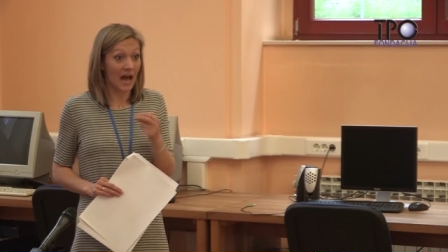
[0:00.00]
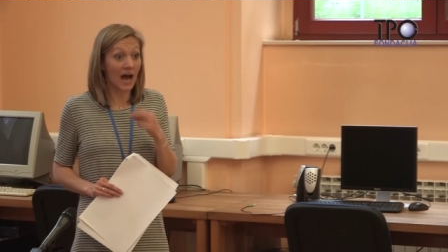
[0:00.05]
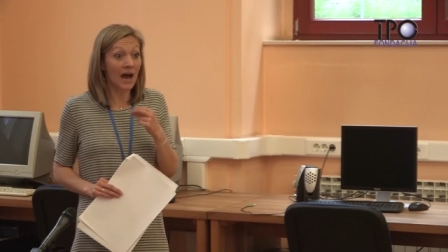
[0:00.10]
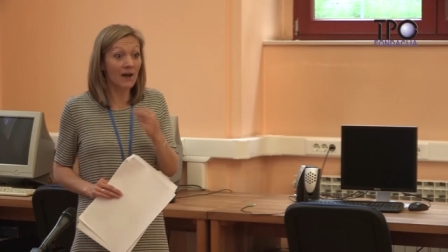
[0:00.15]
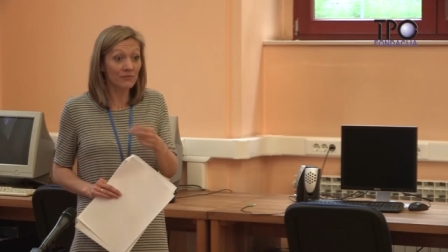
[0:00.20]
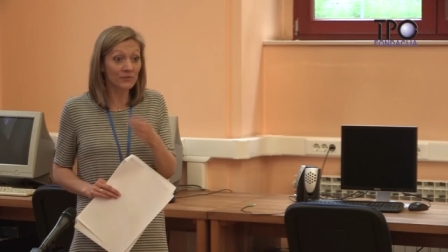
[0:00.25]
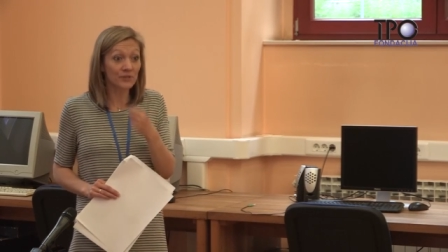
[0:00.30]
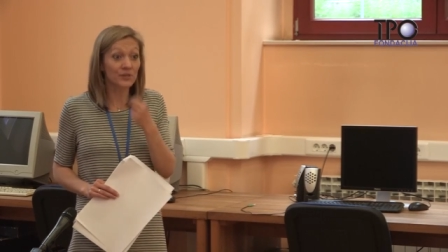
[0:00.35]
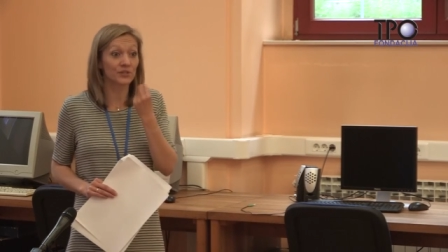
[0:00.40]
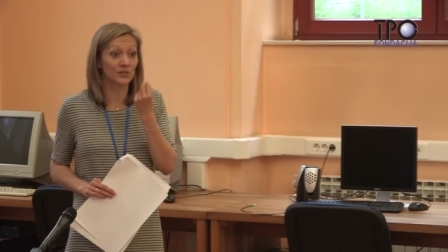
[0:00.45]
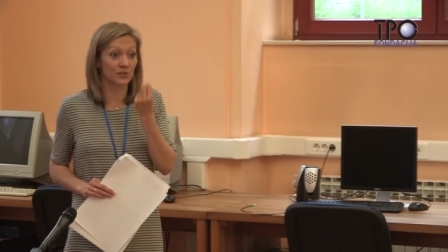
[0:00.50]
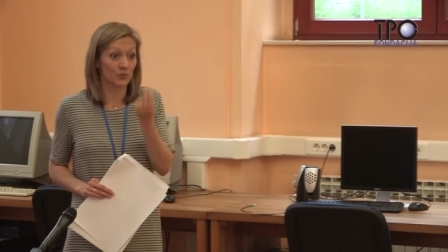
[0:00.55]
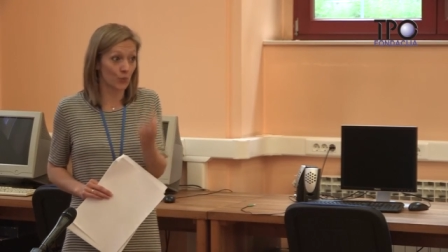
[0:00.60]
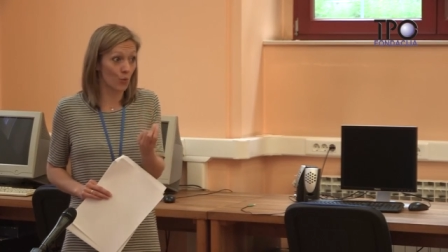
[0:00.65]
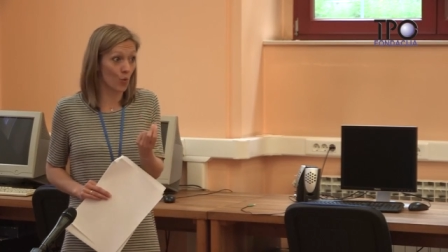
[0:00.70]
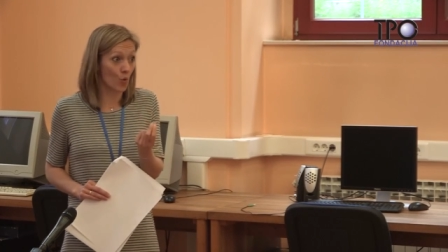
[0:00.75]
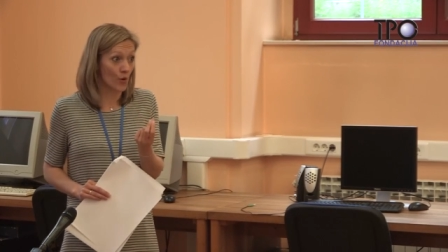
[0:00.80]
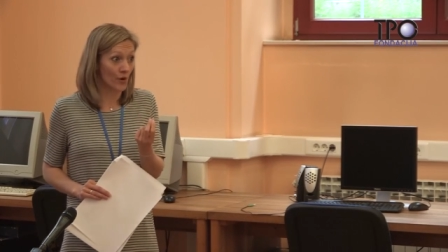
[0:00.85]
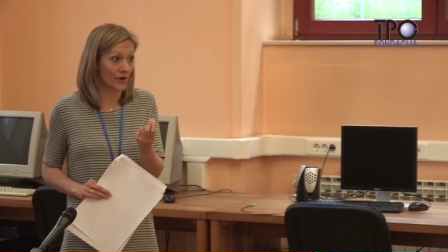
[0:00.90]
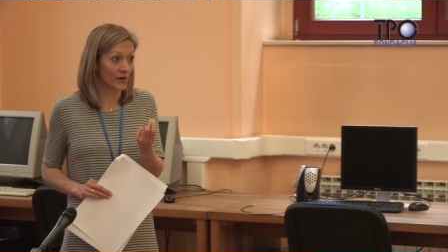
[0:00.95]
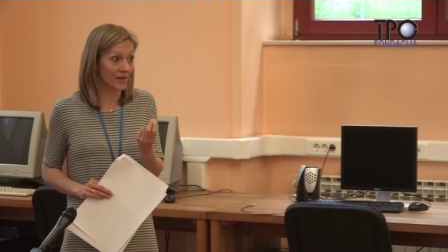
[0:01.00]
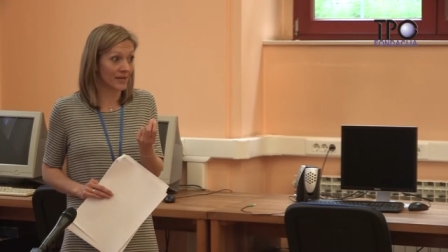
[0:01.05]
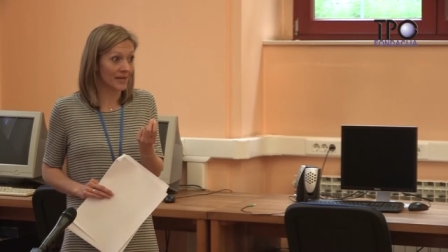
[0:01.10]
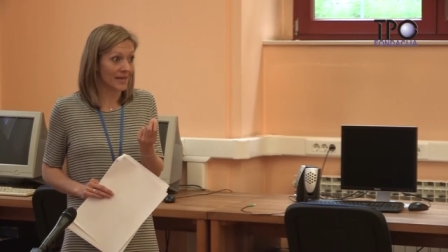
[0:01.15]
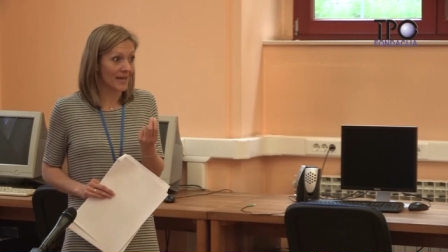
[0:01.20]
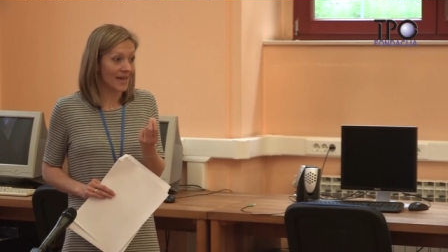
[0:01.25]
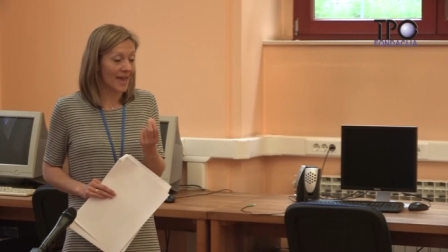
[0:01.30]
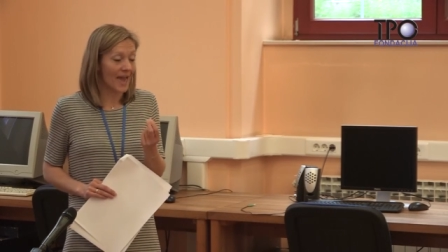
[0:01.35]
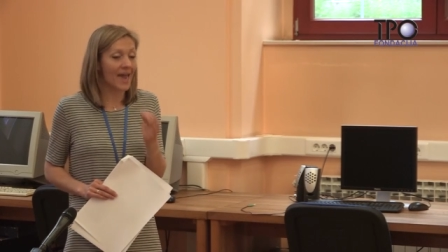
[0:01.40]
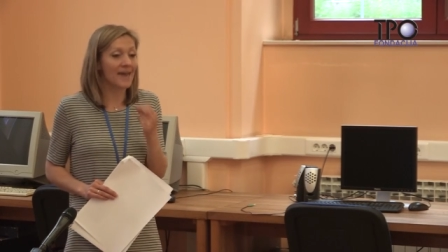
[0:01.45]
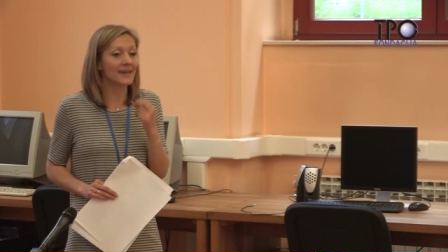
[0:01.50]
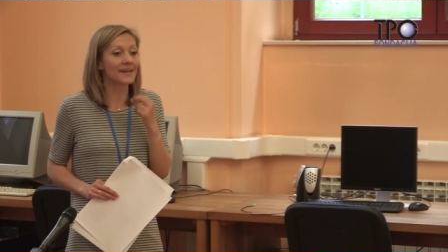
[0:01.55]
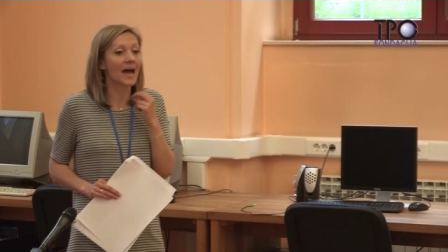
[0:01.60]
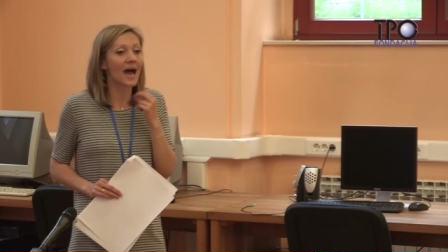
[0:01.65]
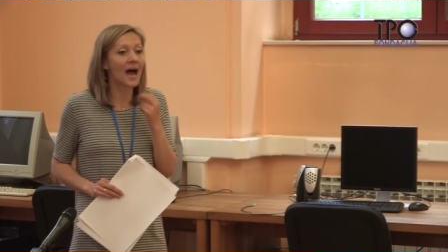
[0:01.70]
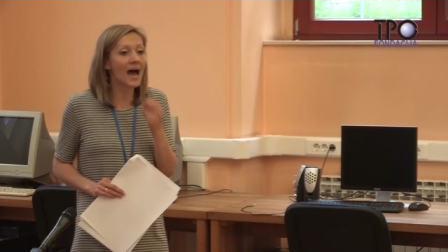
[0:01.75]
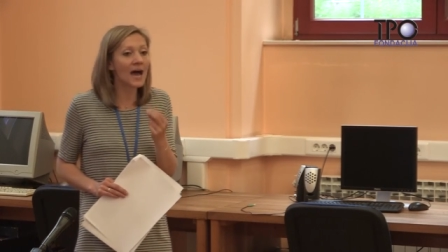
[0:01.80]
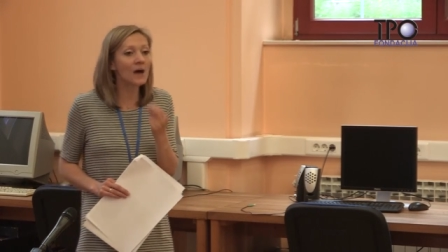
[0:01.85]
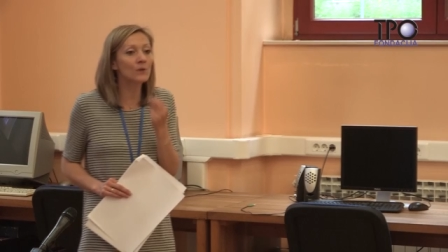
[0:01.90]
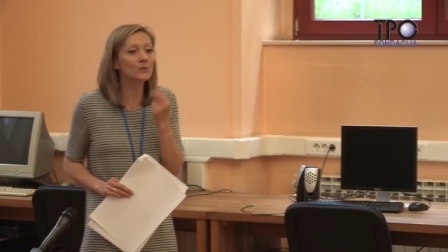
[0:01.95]
after the war, and
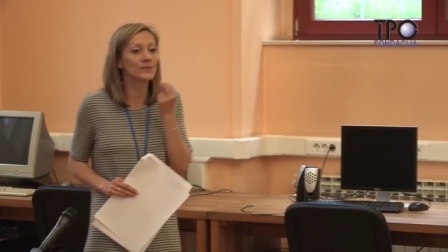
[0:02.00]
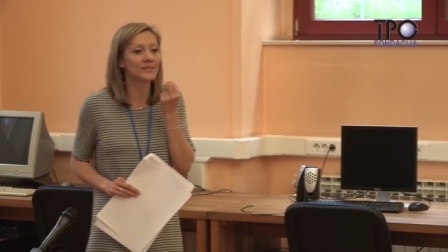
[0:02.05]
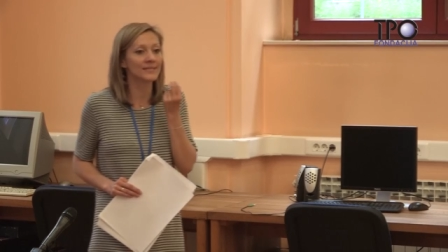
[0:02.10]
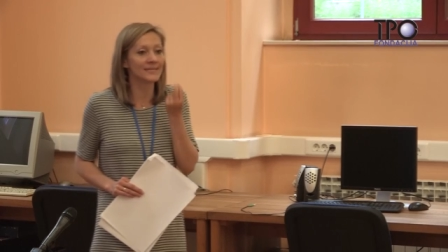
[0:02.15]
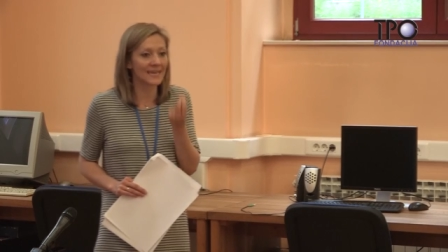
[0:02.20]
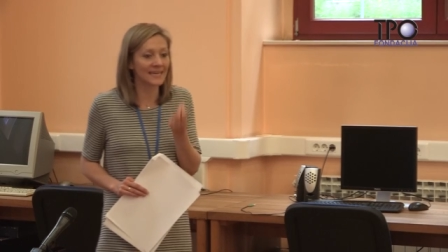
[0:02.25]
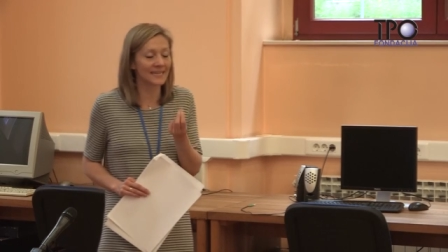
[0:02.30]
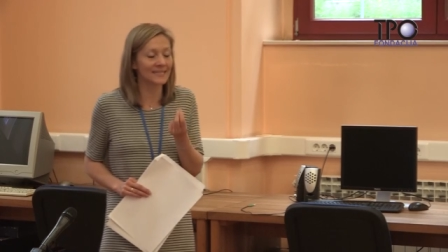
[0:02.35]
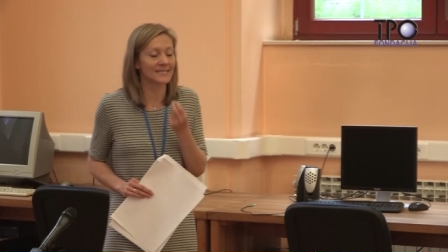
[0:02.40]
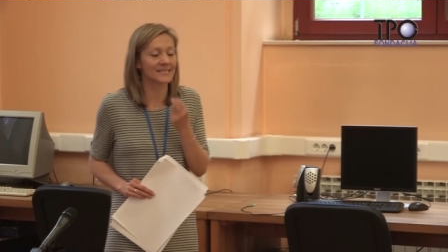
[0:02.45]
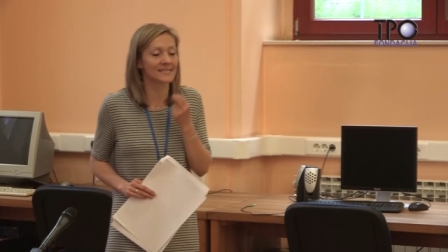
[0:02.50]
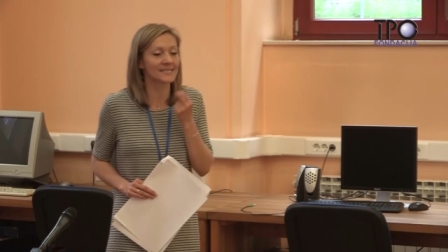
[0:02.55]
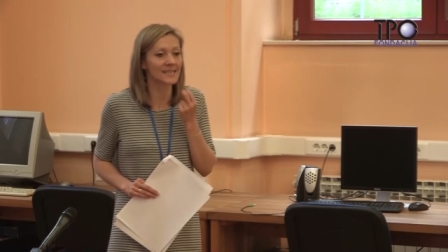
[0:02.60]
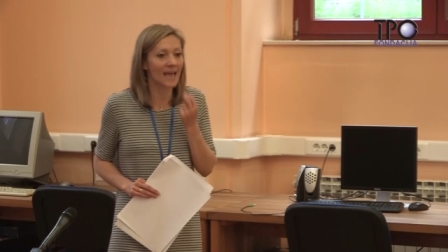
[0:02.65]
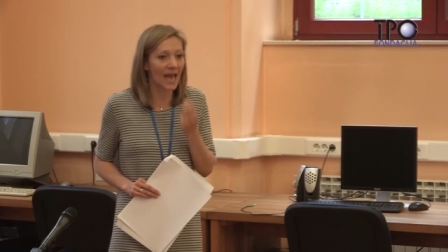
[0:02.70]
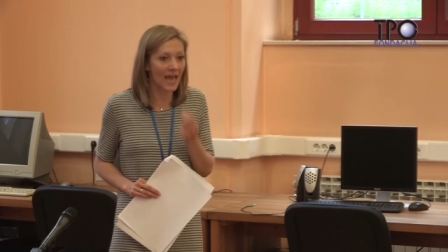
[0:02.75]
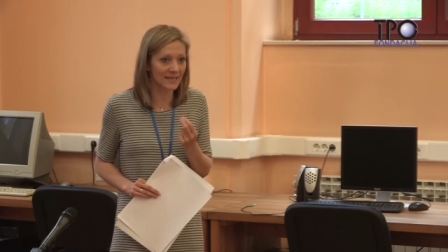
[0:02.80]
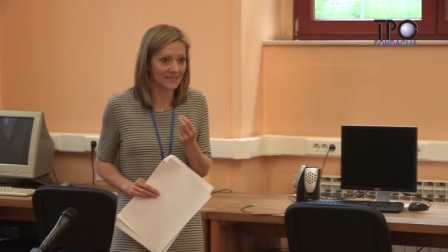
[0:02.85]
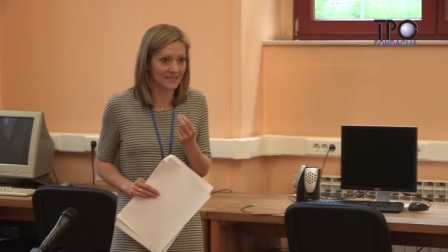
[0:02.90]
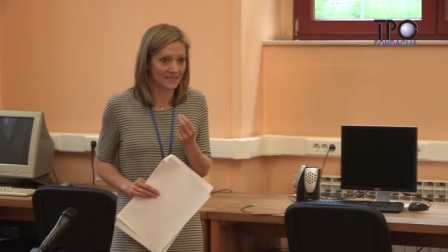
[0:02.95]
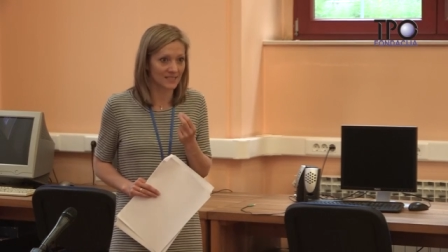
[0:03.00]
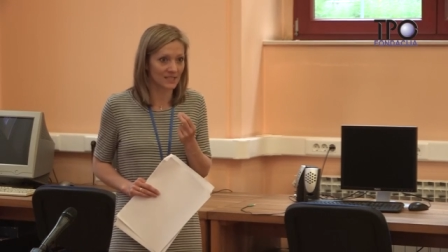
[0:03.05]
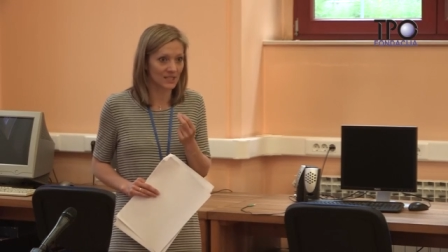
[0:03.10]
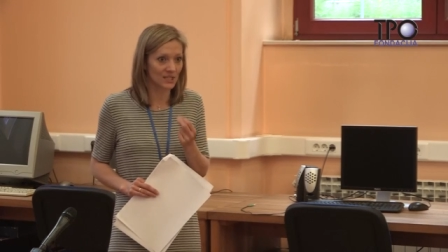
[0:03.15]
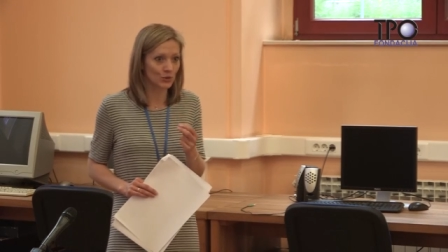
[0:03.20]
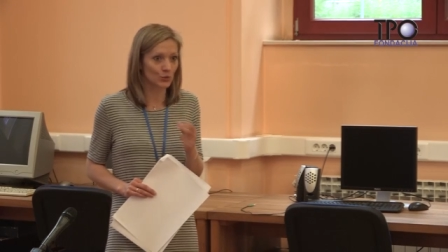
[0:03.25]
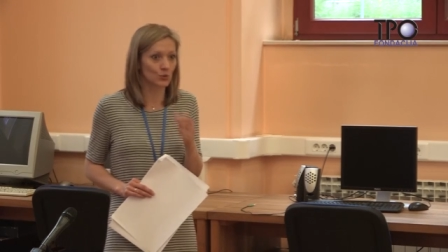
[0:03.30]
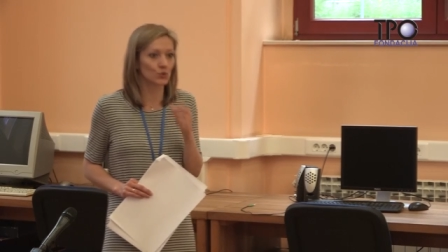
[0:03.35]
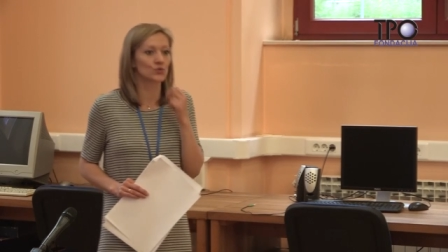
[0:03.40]
how they decided